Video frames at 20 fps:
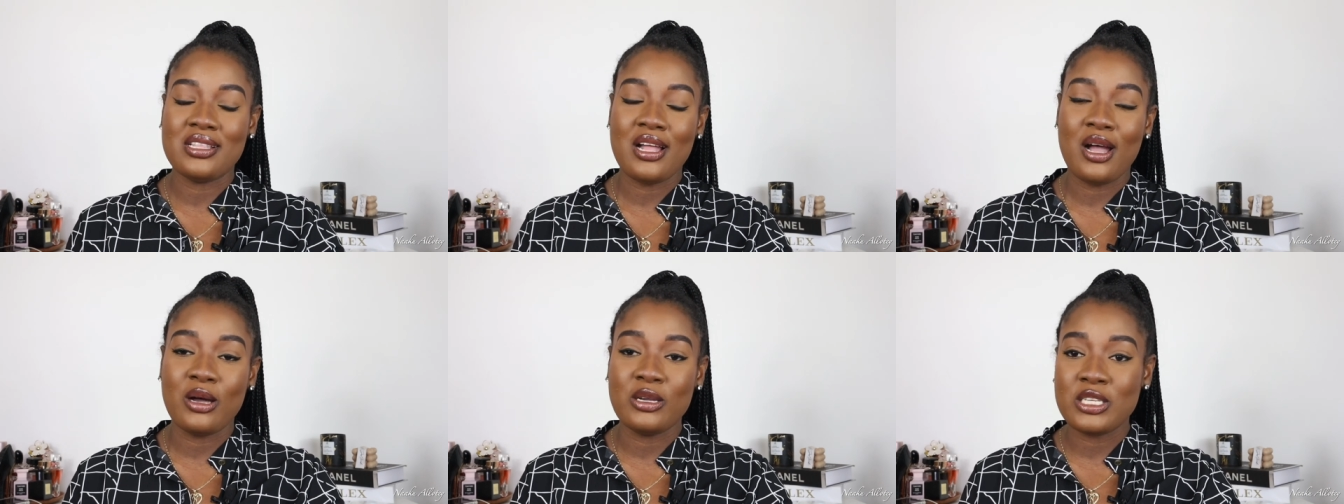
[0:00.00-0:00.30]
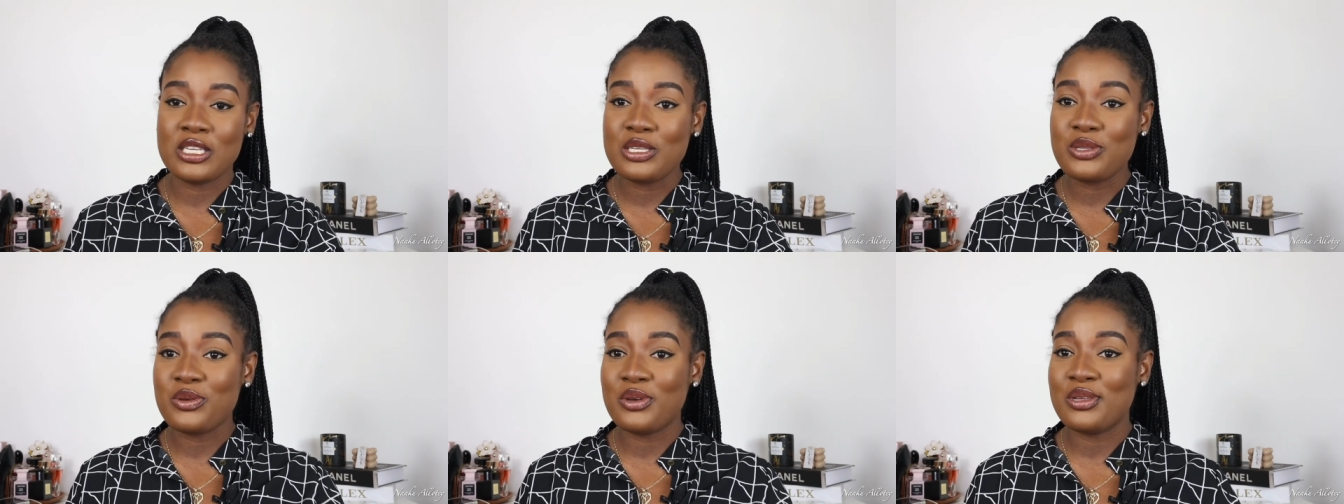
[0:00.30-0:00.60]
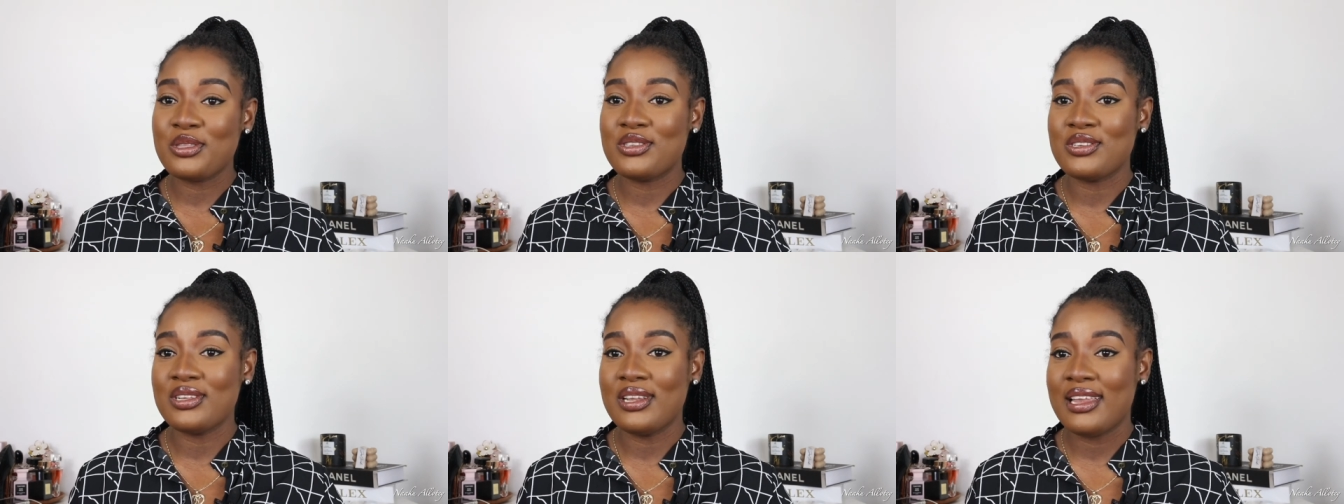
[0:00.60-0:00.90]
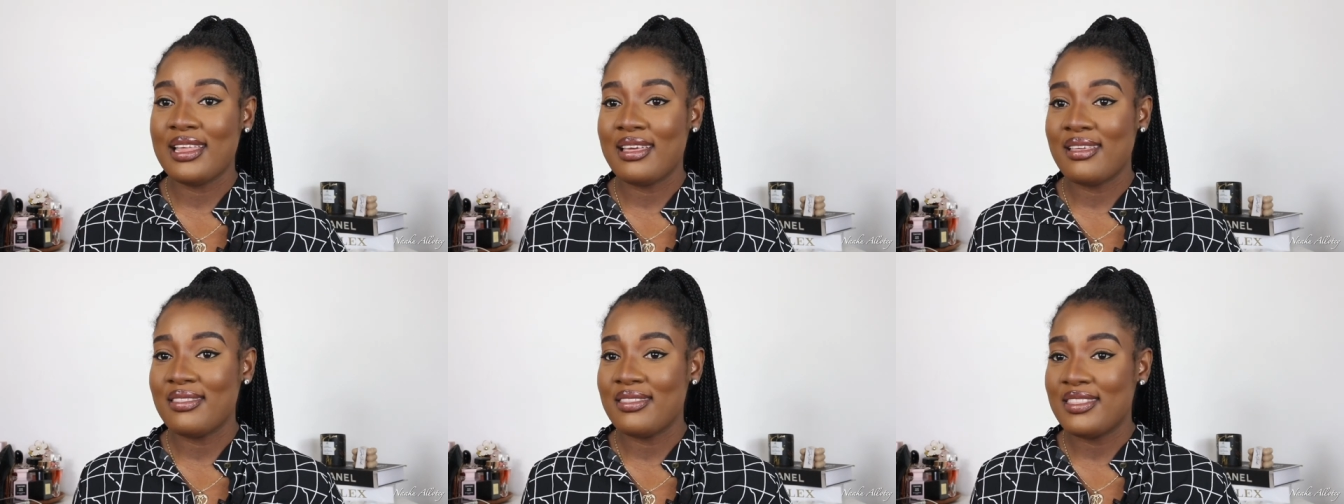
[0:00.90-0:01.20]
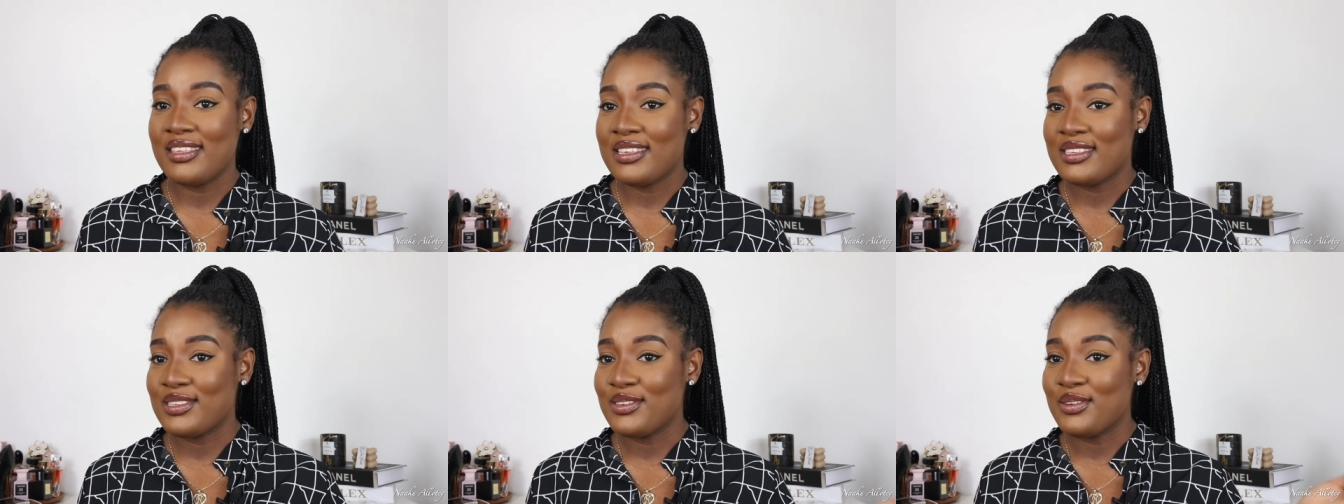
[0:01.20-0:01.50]
I was just going to let
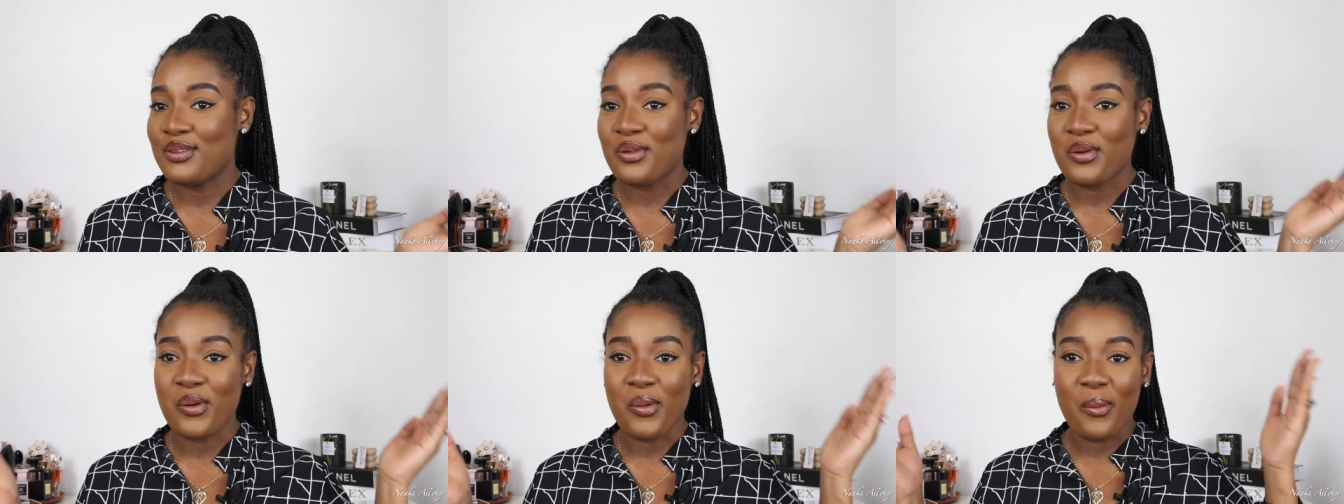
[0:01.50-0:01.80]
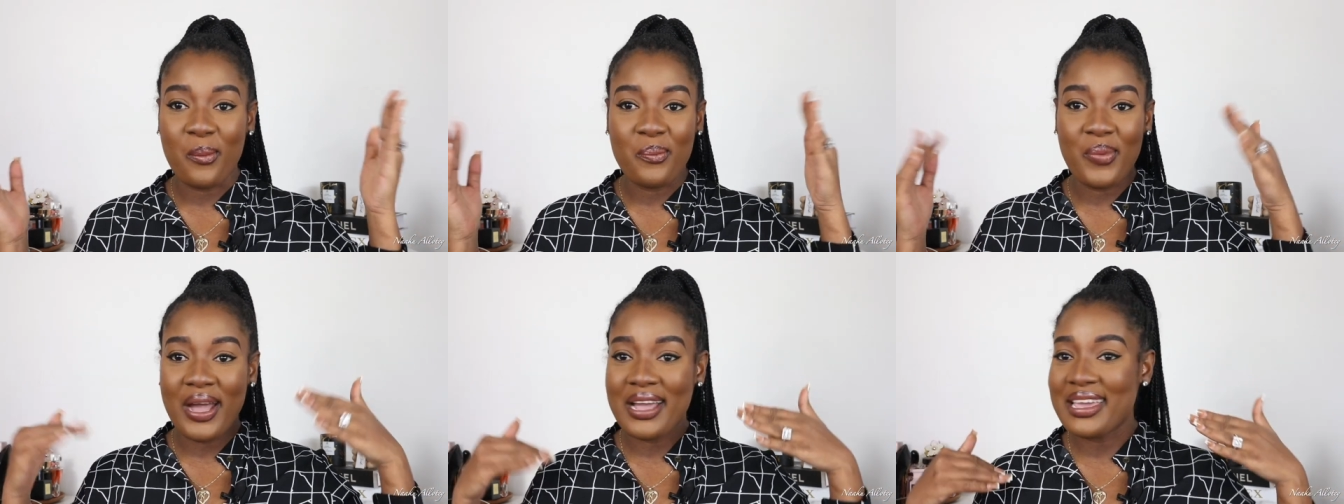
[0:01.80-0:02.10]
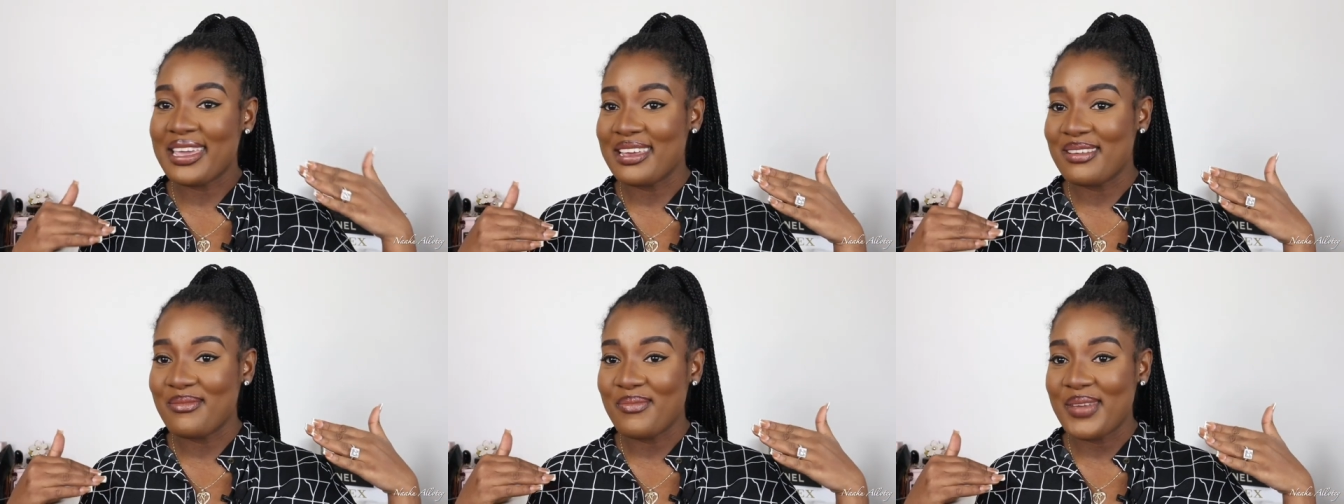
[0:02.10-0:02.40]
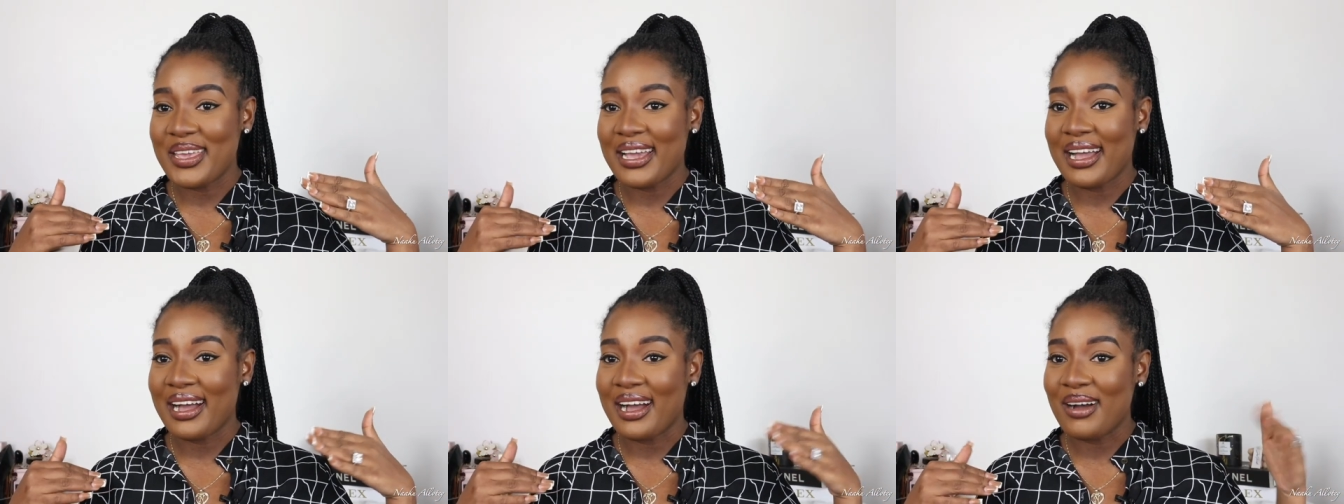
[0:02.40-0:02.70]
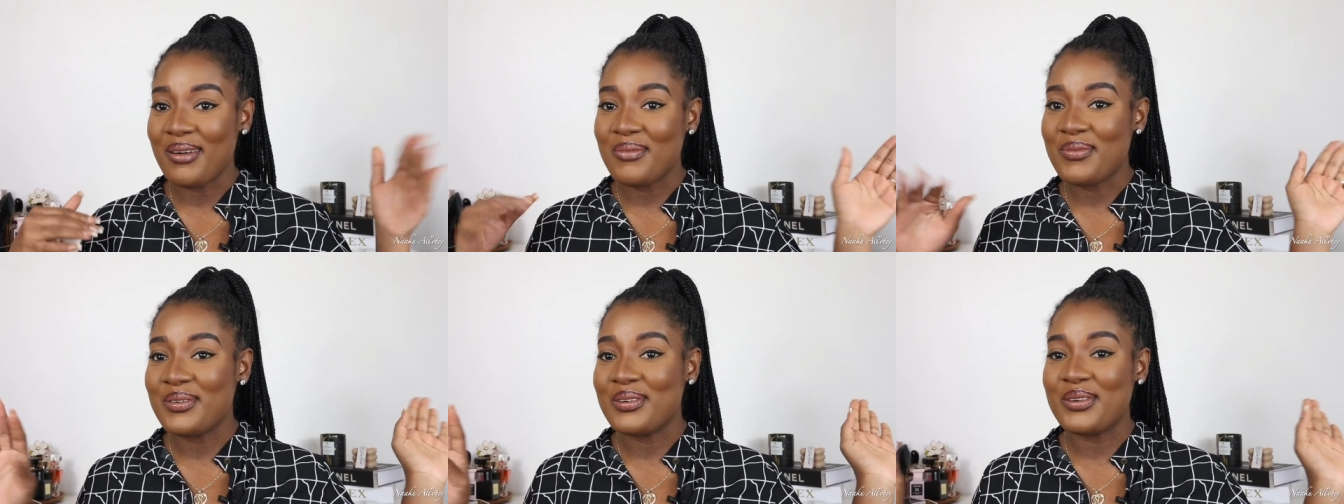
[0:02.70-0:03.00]
this, you know, banging
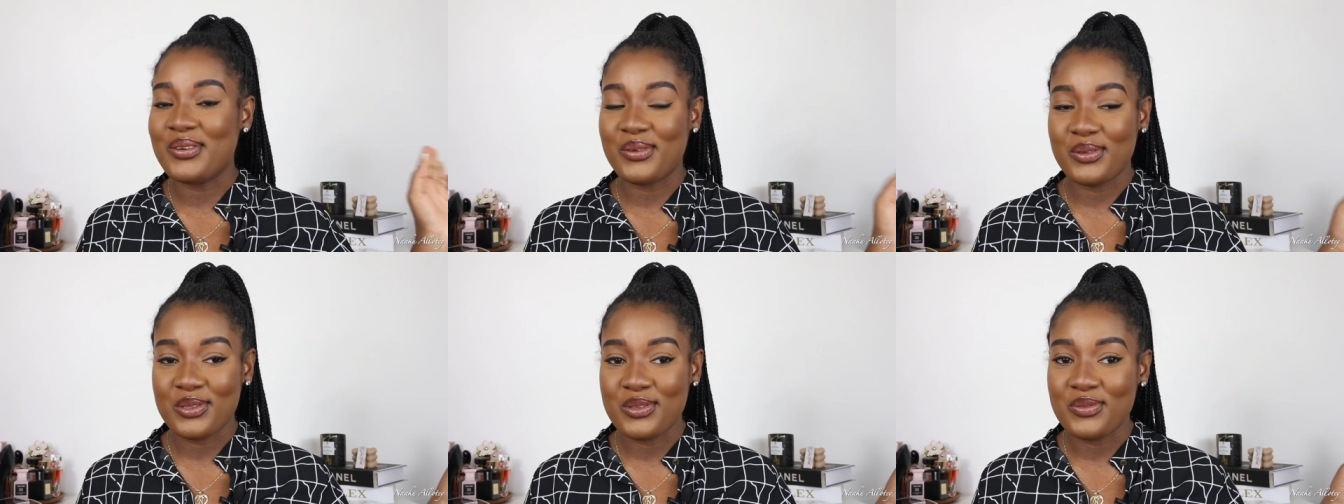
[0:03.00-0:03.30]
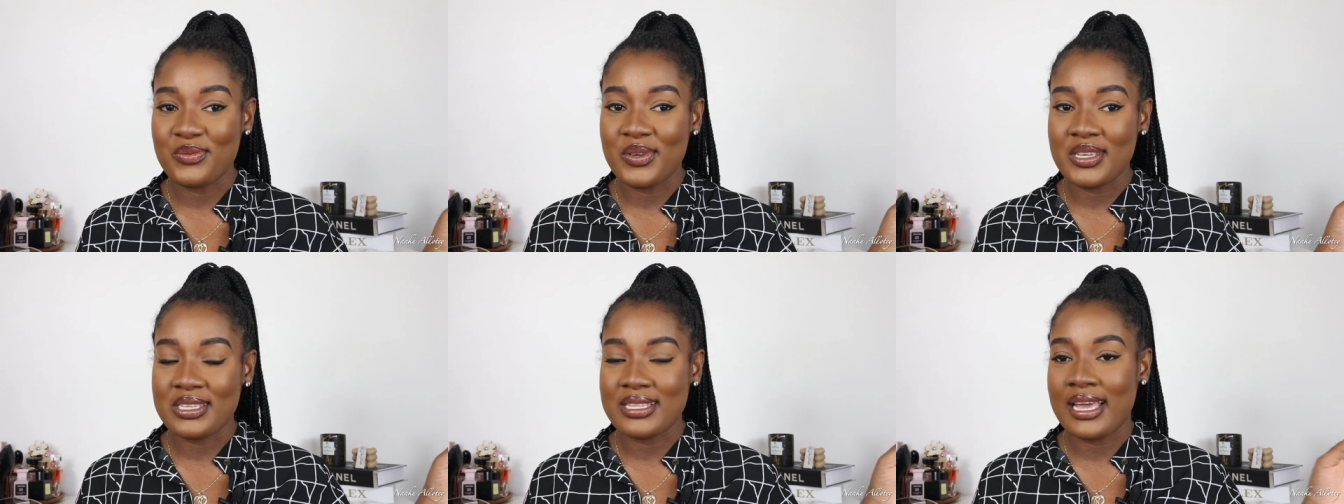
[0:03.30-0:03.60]
makeup go to waste.